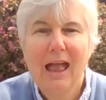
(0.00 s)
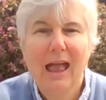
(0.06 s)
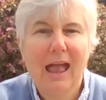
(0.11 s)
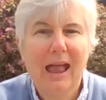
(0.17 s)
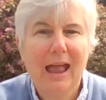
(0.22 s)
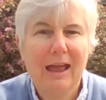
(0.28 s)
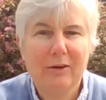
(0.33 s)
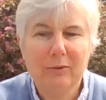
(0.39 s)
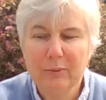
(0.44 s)

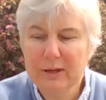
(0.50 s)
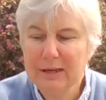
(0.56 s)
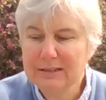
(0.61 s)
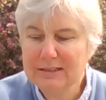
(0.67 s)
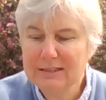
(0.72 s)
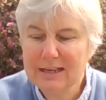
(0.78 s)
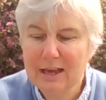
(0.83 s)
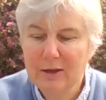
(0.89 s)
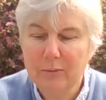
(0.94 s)
and we
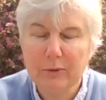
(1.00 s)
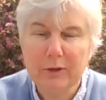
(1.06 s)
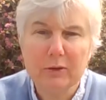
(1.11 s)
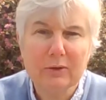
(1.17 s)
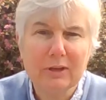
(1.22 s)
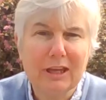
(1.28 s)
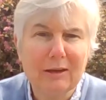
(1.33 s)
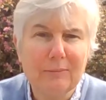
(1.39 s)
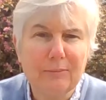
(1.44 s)
had said
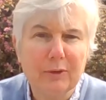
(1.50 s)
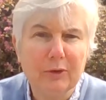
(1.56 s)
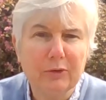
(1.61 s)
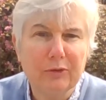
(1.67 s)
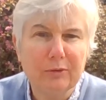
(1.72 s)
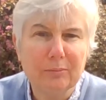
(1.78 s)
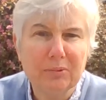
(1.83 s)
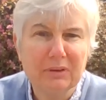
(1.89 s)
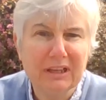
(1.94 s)
we'll keep
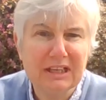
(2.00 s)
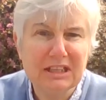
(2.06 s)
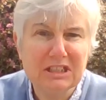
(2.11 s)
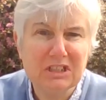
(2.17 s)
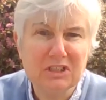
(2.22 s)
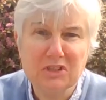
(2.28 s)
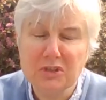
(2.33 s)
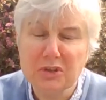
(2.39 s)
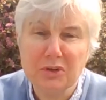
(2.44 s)
those in
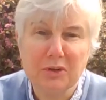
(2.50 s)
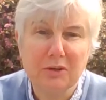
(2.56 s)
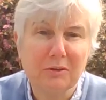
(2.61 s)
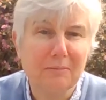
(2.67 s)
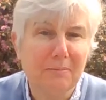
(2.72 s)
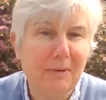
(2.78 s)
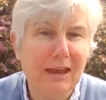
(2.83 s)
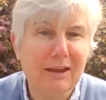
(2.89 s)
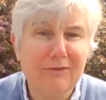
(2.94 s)
place
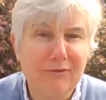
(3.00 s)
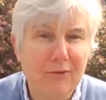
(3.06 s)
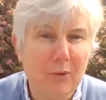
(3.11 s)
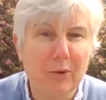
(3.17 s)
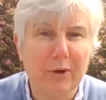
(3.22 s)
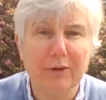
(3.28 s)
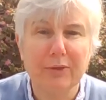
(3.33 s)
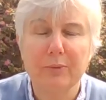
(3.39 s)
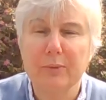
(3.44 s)
until May
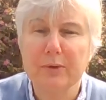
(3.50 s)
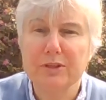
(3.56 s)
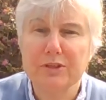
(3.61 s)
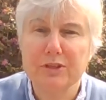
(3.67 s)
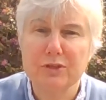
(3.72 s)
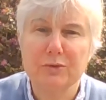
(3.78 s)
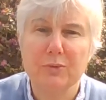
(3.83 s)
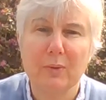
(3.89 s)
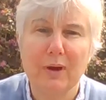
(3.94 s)
4th, which
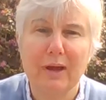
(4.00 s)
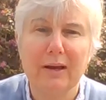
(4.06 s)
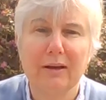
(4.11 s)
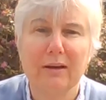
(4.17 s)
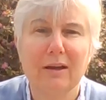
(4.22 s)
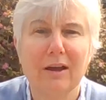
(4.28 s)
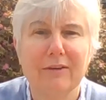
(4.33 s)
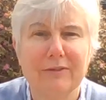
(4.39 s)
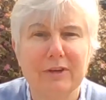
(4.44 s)
is
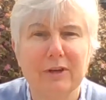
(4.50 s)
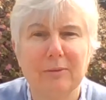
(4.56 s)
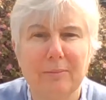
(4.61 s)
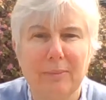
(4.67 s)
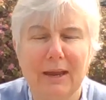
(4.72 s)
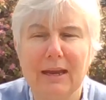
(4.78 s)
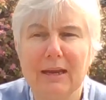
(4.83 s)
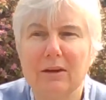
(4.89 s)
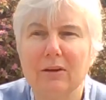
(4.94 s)
when Governor
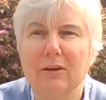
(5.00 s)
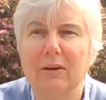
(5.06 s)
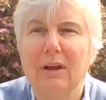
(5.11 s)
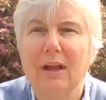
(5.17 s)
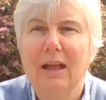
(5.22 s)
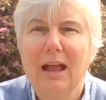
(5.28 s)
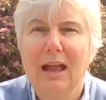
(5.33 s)
Baker